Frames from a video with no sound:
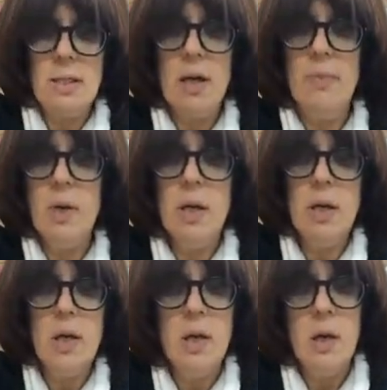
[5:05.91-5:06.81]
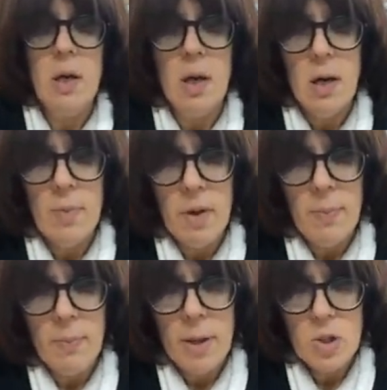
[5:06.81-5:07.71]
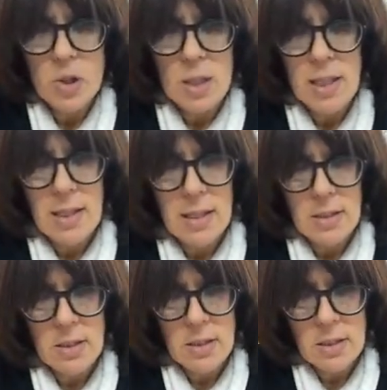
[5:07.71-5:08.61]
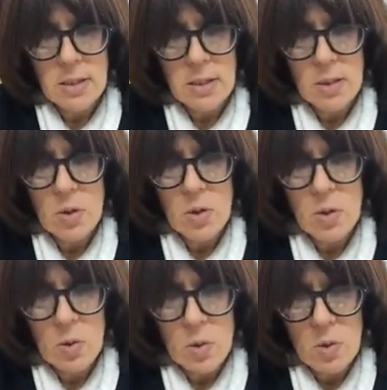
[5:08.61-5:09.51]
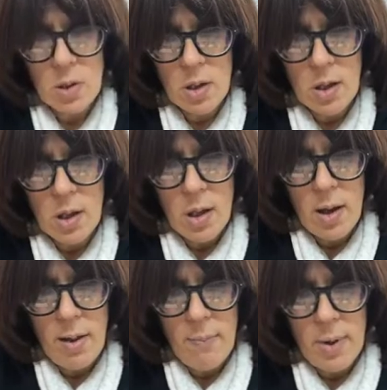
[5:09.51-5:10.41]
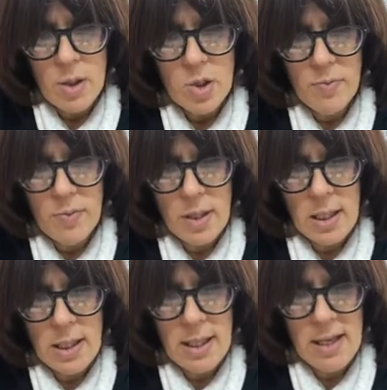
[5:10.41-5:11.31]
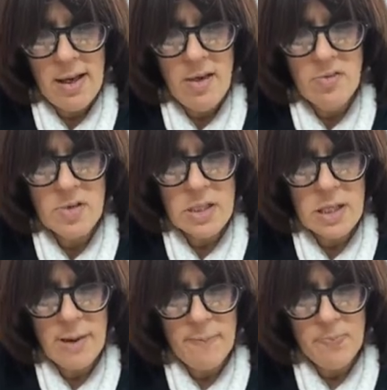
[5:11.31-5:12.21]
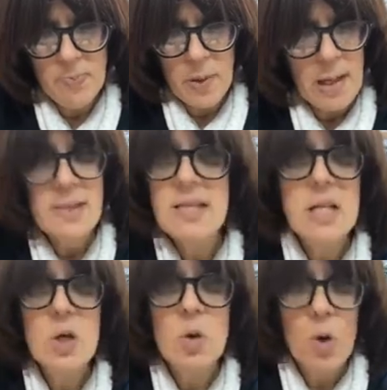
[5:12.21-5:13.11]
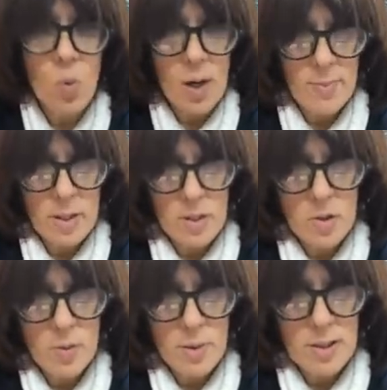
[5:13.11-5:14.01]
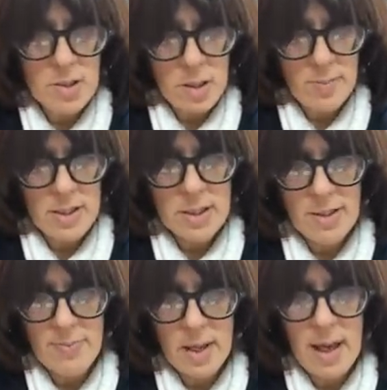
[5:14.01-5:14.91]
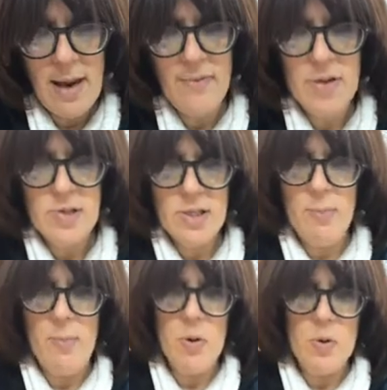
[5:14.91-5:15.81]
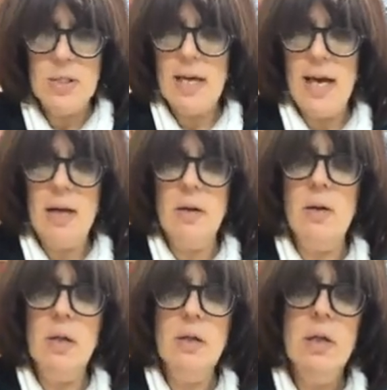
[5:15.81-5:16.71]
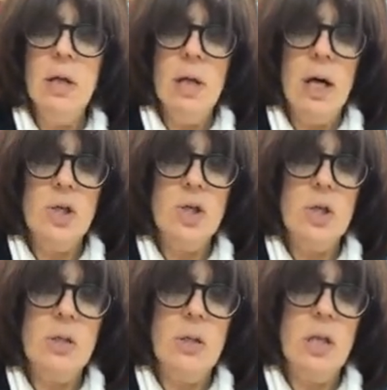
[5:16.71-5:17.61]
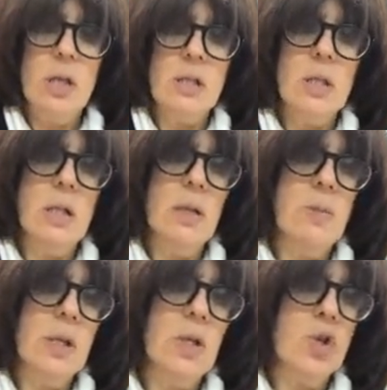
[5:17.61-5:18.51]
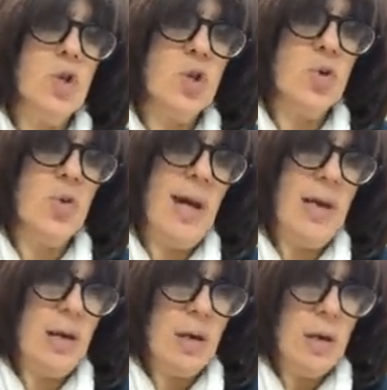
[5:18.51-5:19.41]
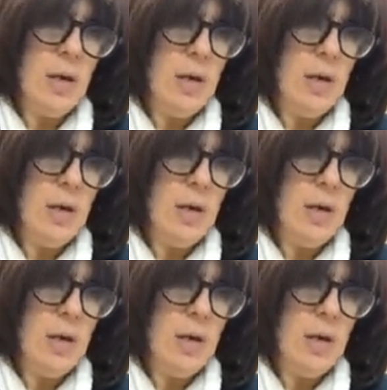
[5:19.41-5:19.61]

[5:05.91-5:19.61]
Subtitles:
So I'm gonna punch like this to bunch of little leaves. Still don't know what I'm gonna do, but it's gonna be something obviously botanical. I should have done this a little bit straighter.